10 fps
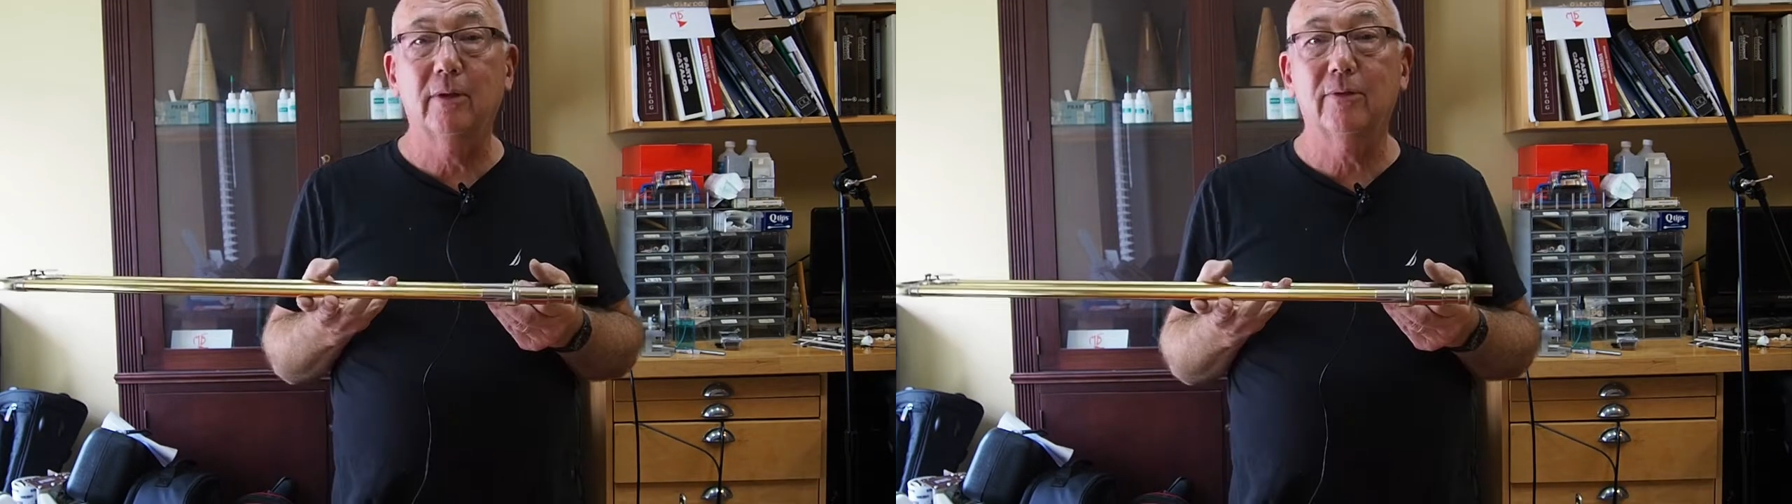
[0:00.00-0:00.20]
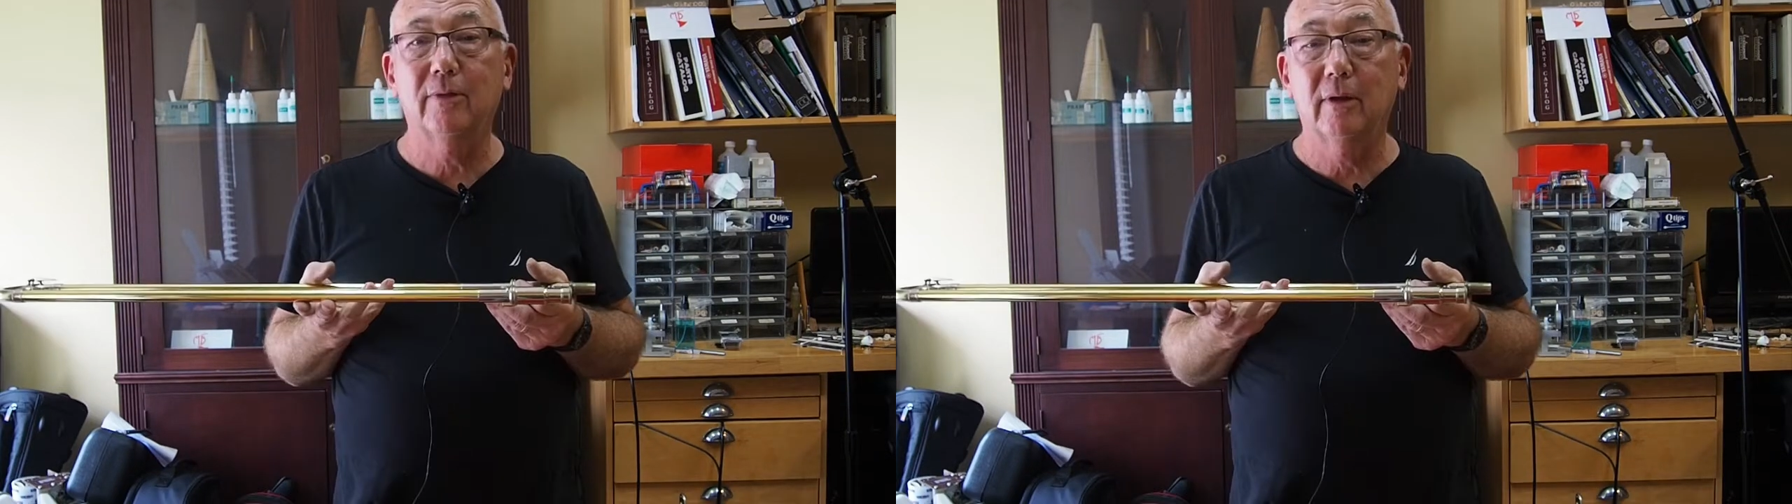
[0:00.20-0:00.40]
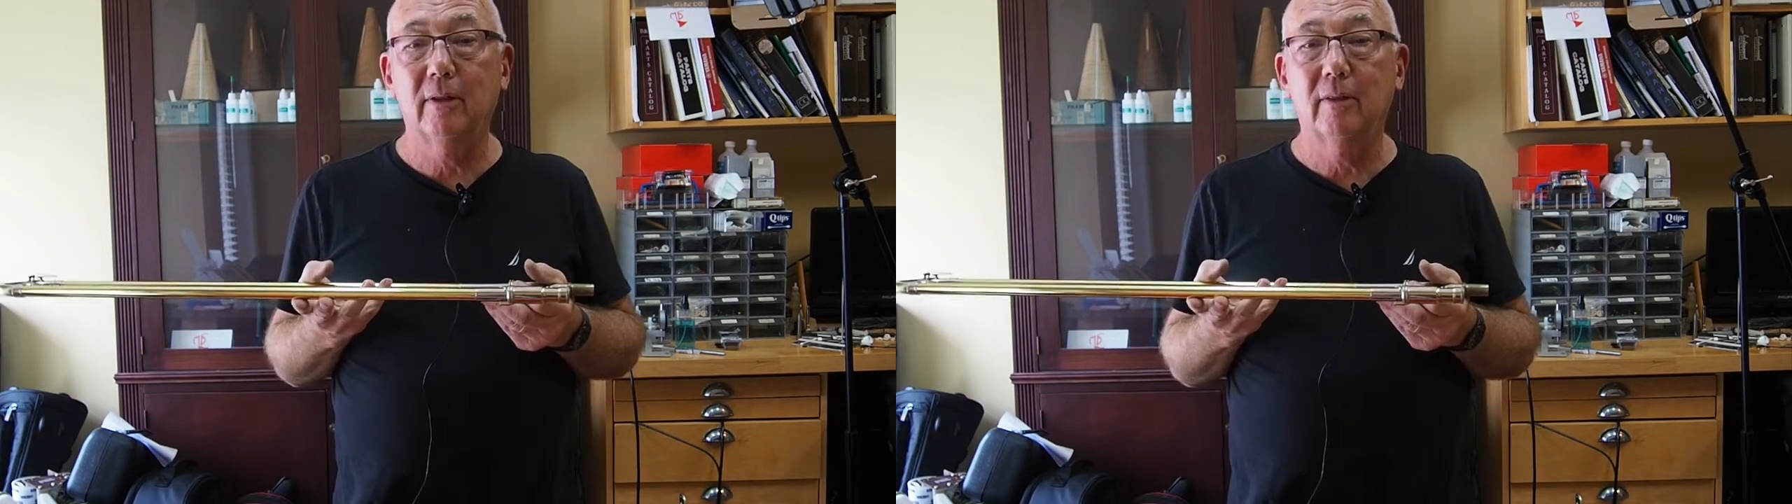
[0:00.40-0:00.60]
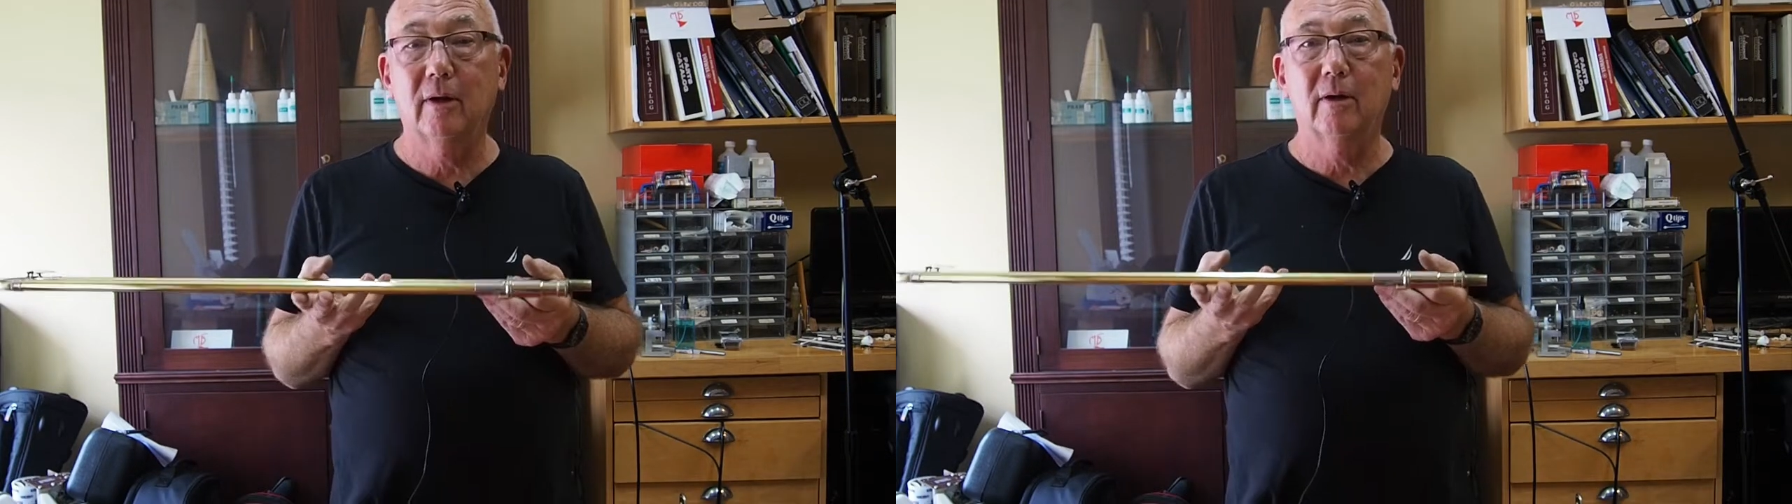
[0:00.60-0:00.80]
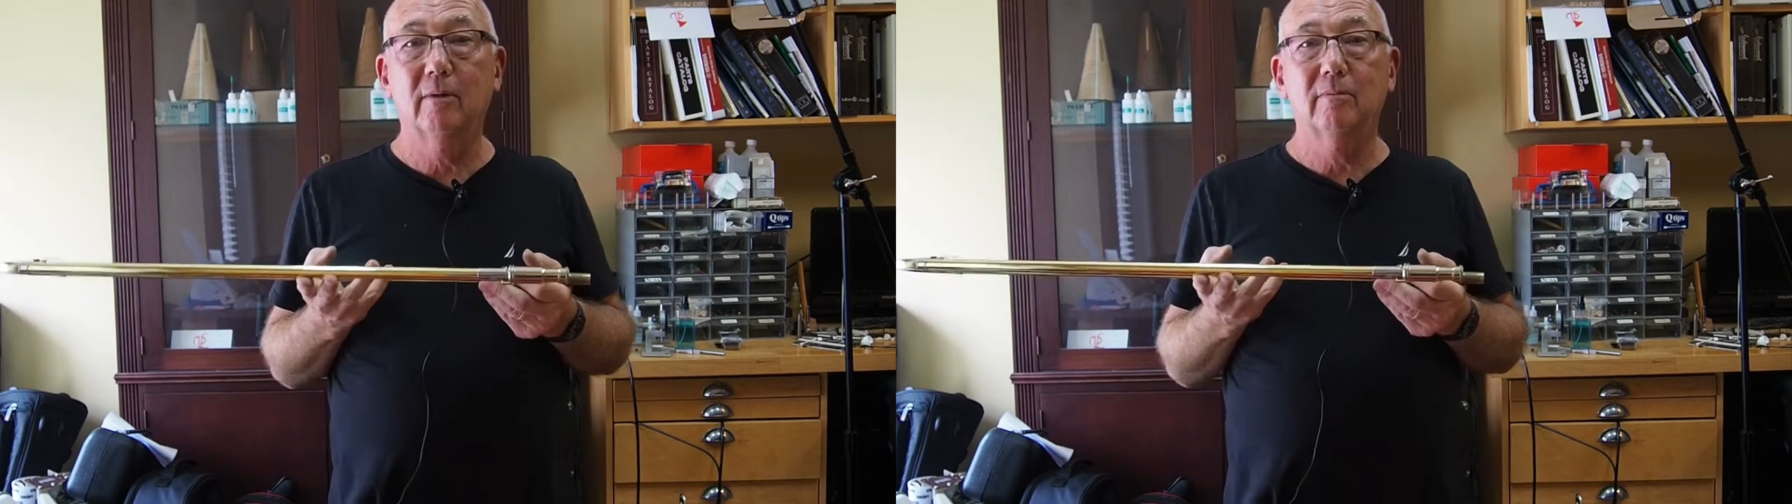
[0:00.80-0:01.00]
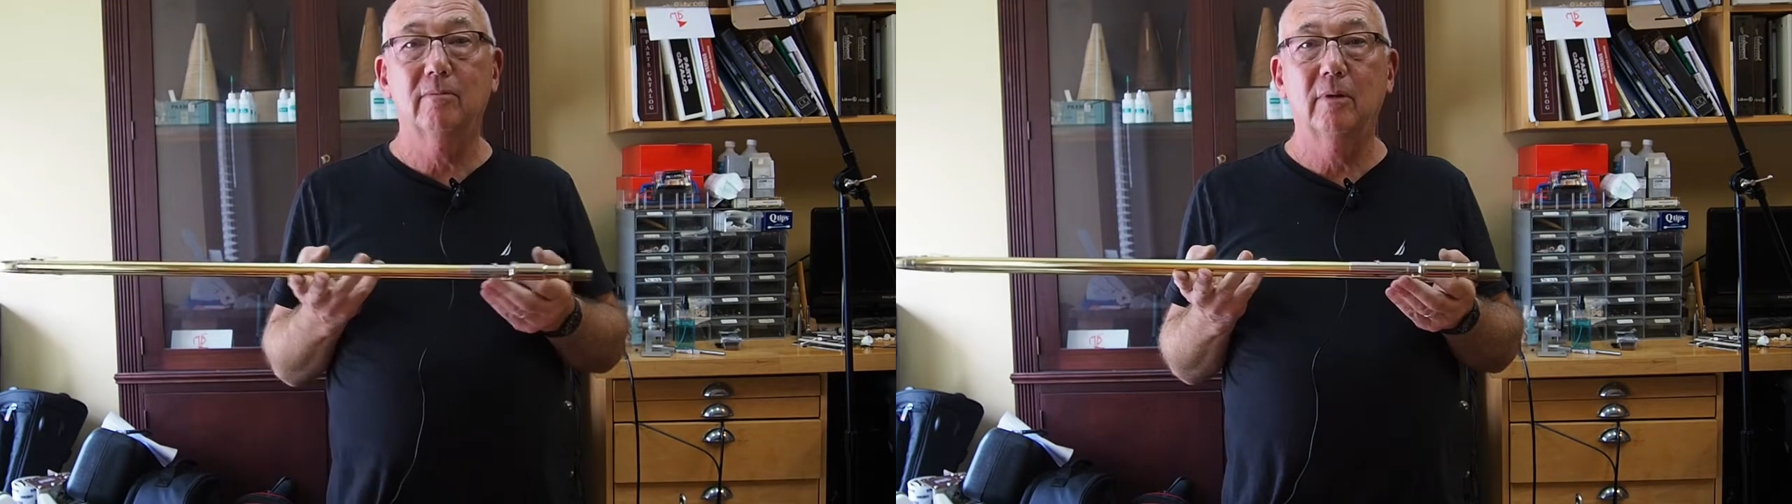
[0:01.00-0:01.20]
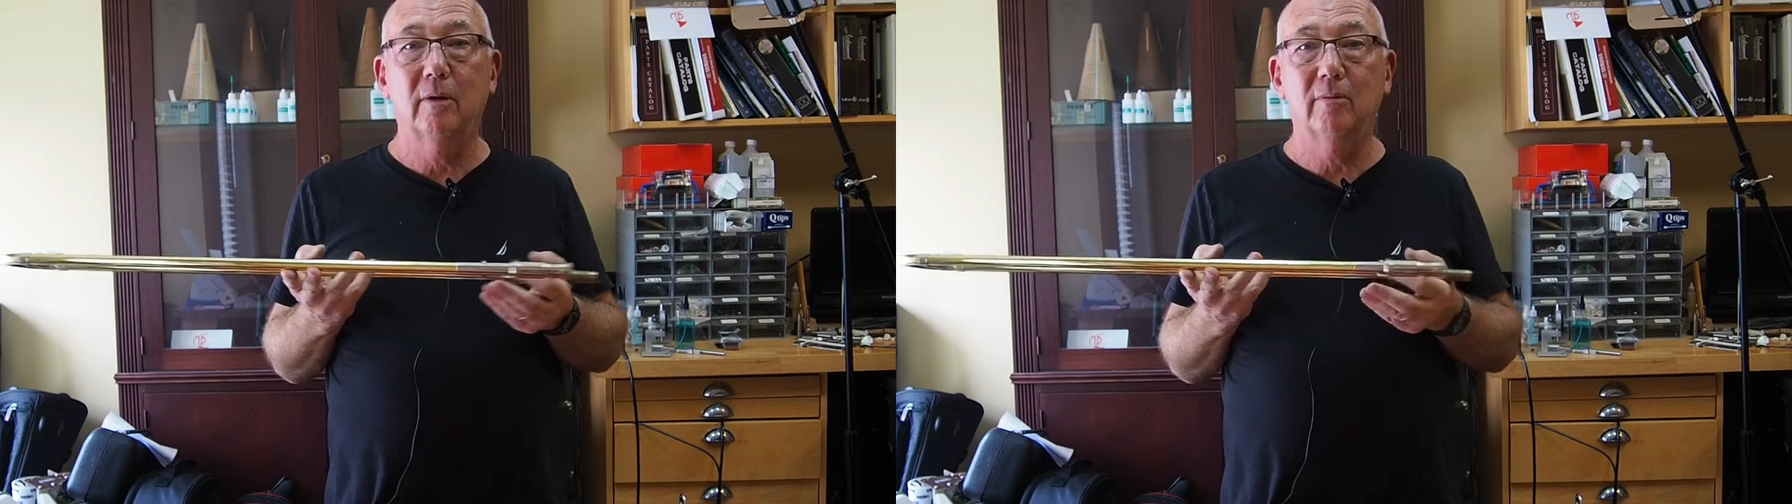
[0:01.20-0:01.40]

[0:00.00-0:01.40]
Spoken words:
bottles that are,